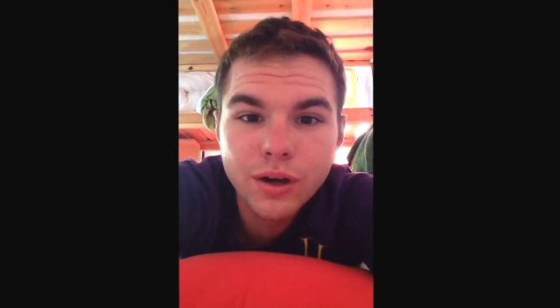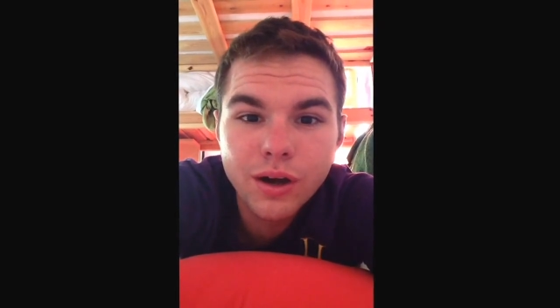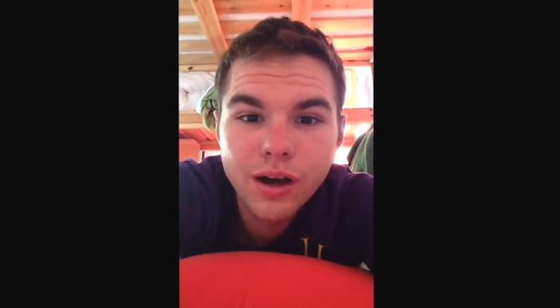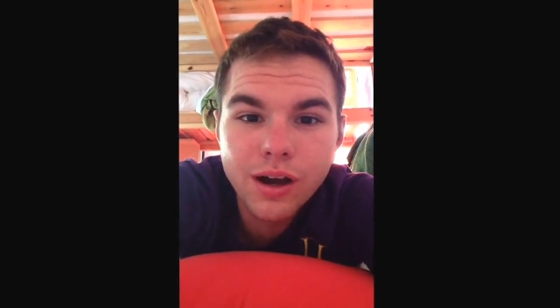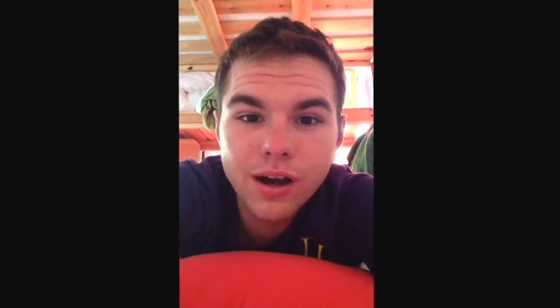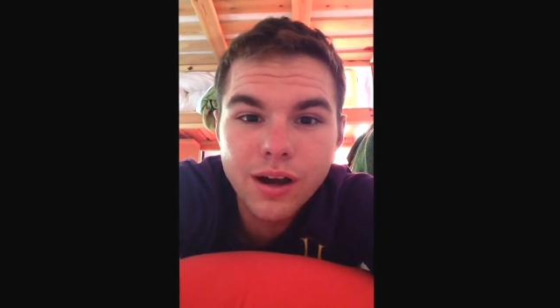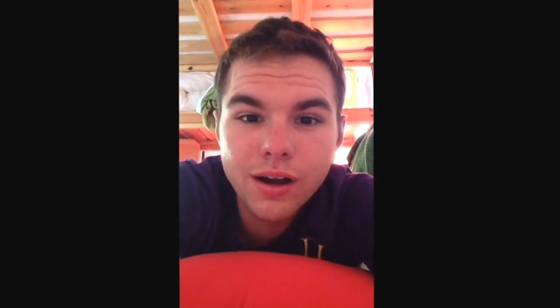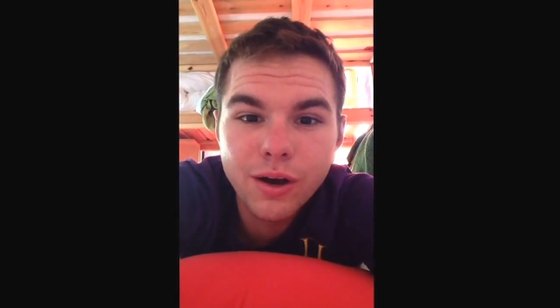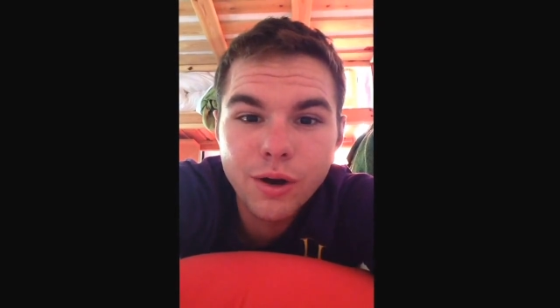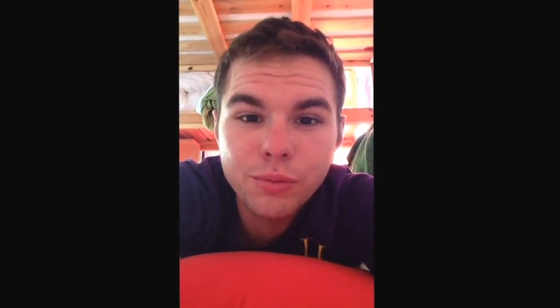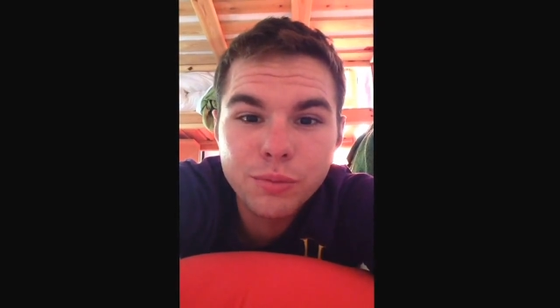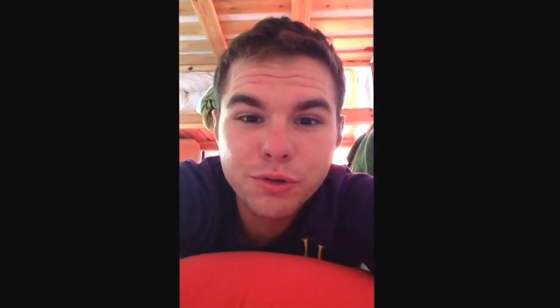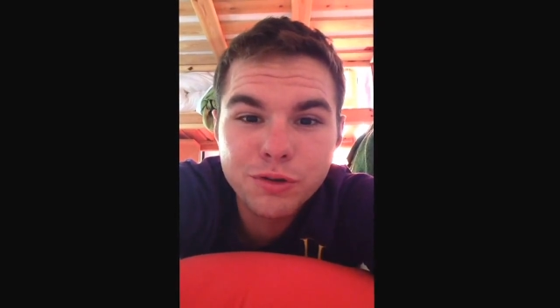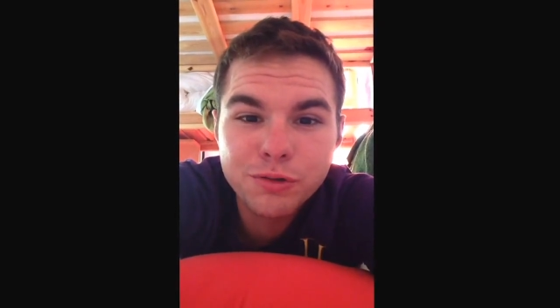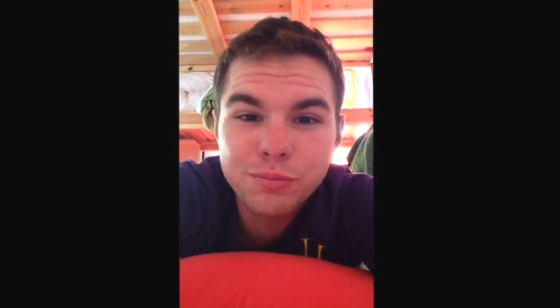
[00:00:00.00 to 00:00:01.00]
home
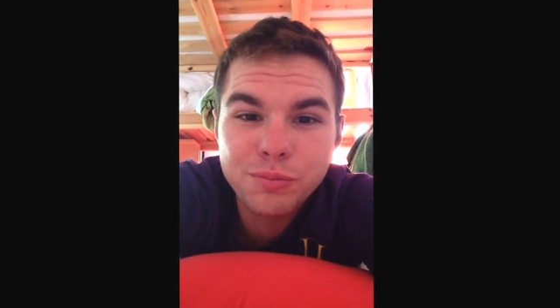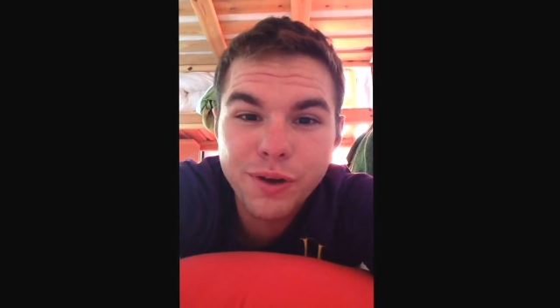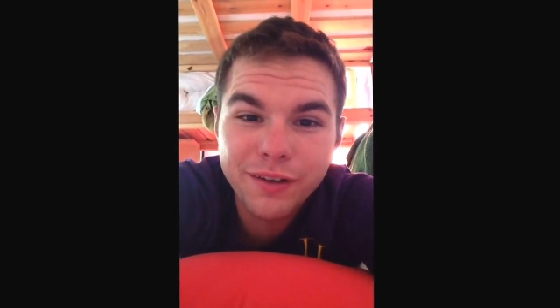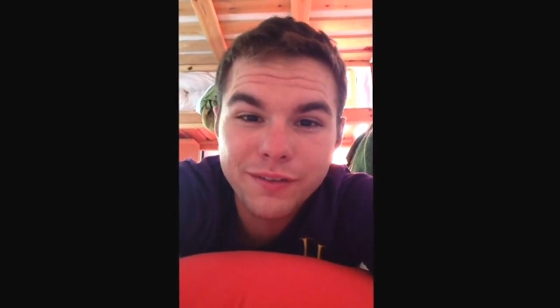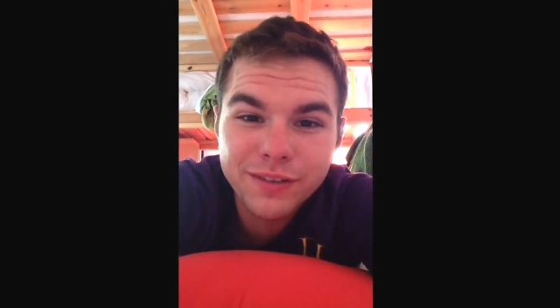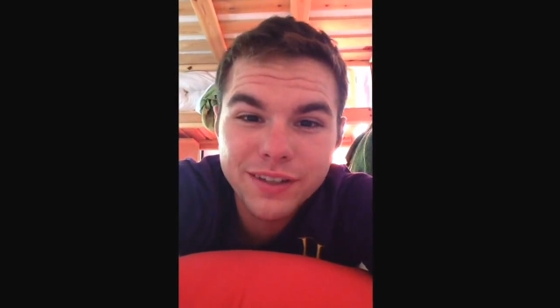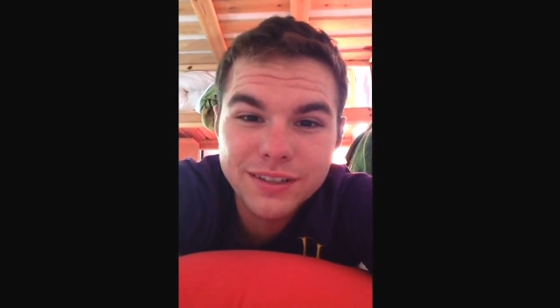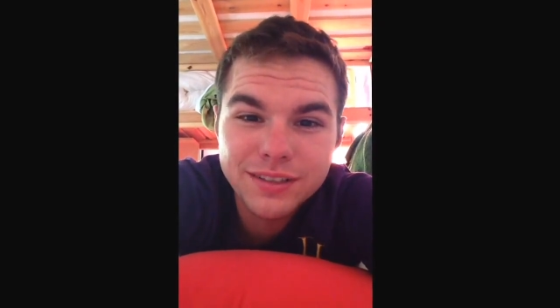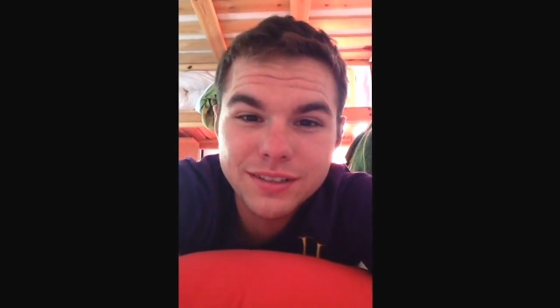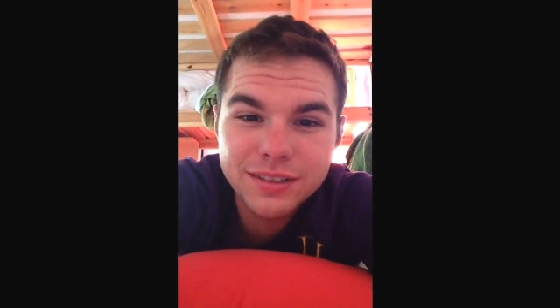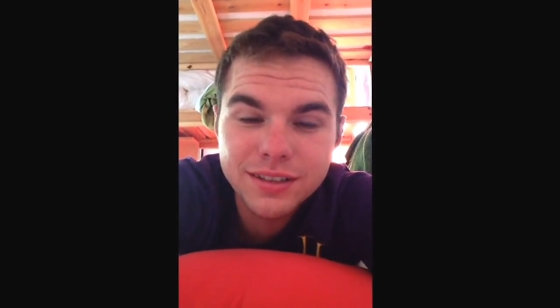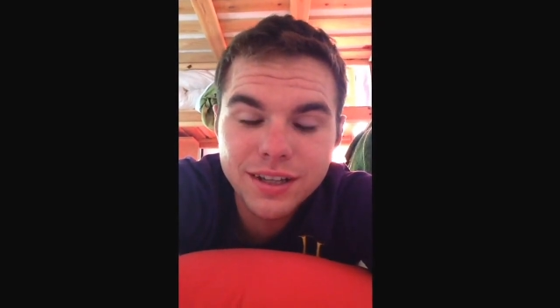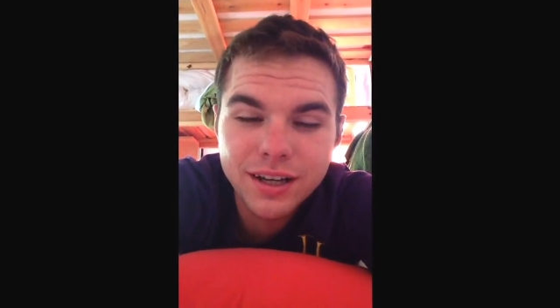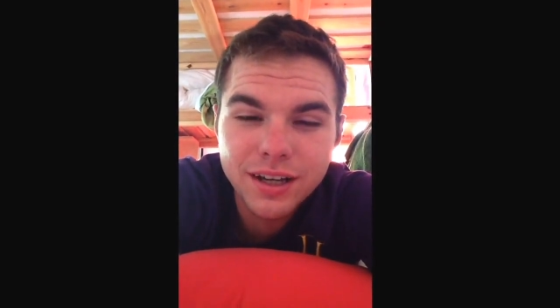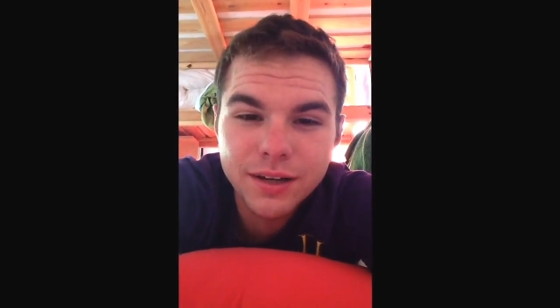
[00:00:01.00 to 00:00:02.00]
cooked breakfast,
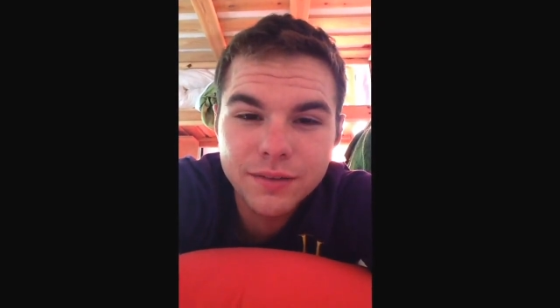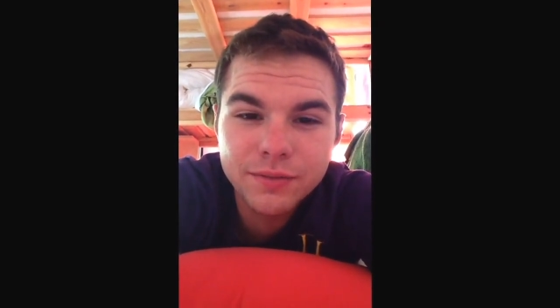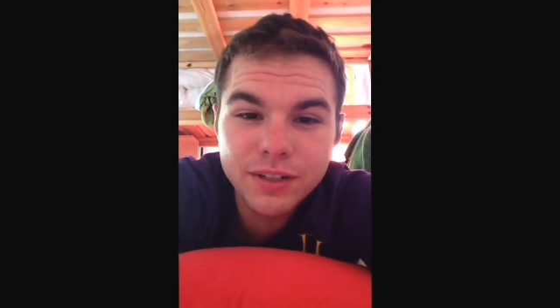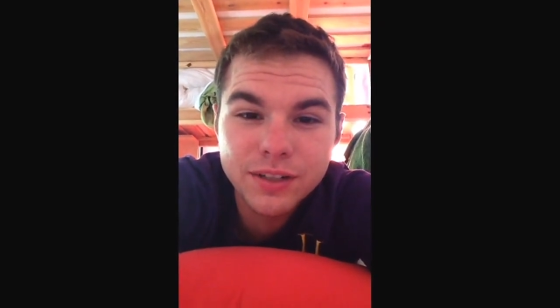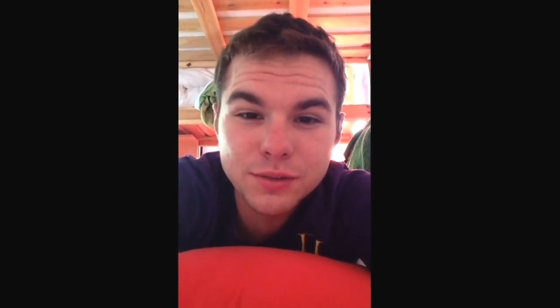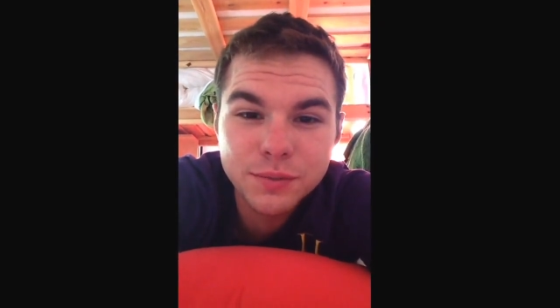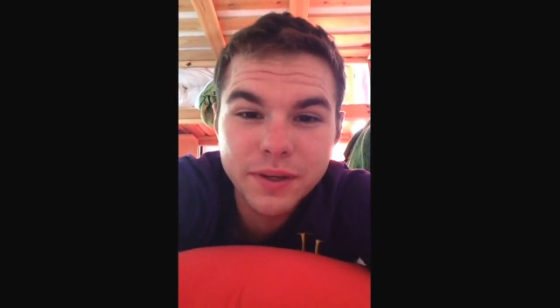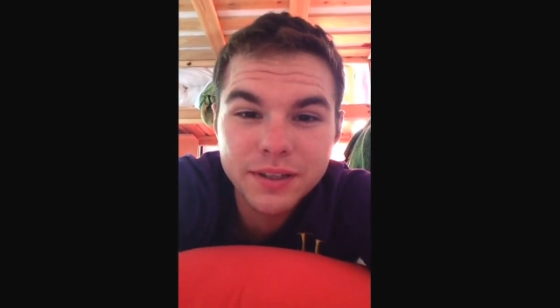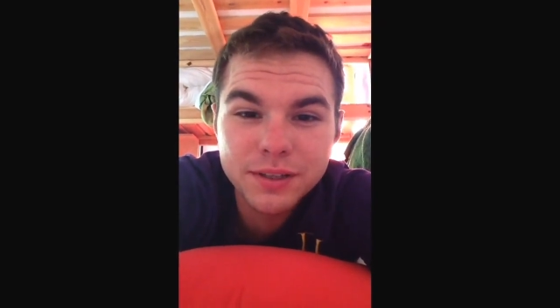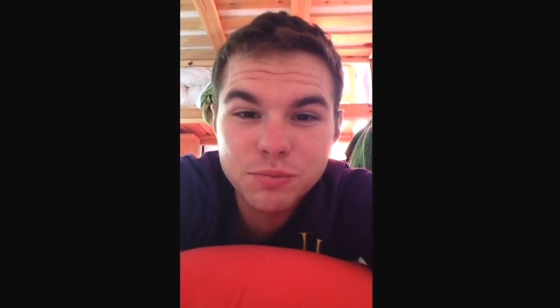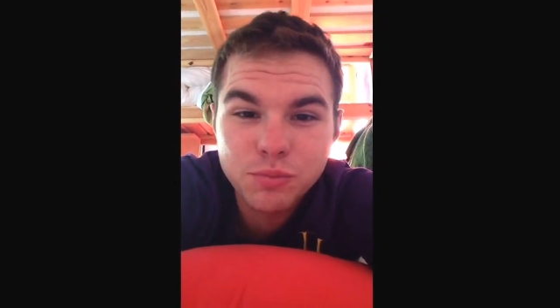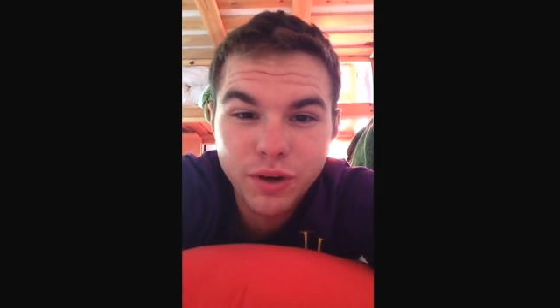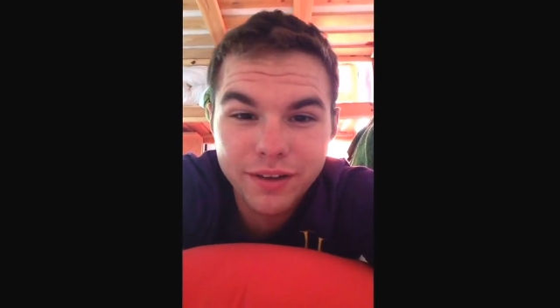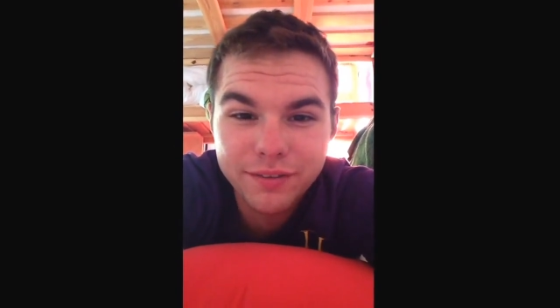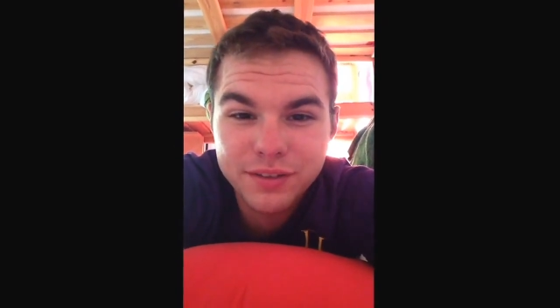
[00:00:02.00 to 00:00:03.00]
Venezuelan
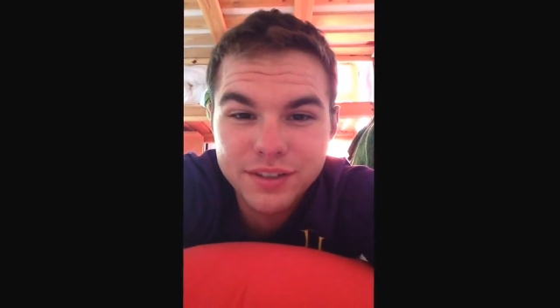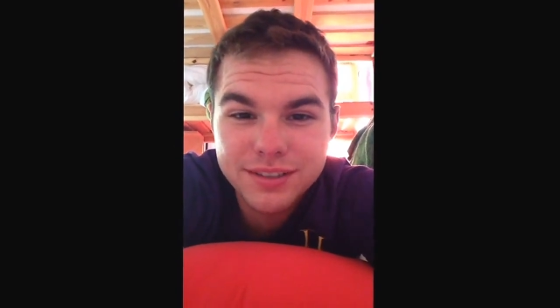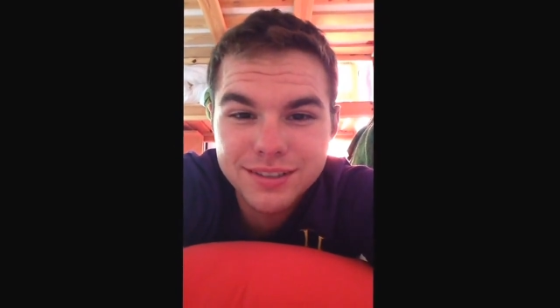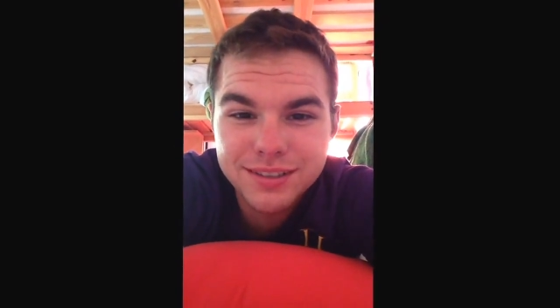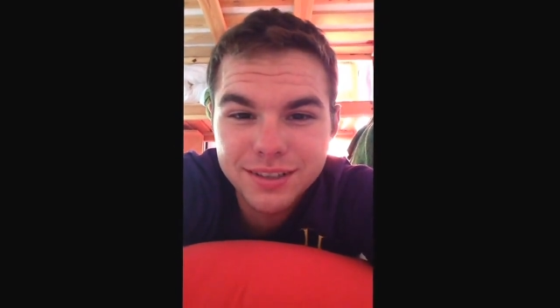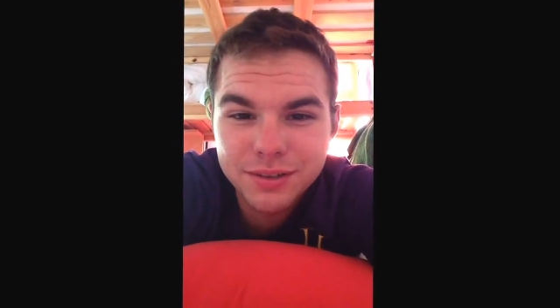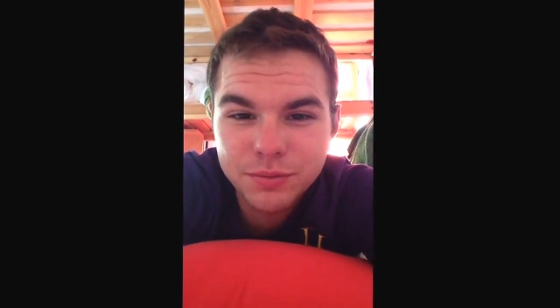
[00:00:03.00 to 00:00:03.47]
breakfast.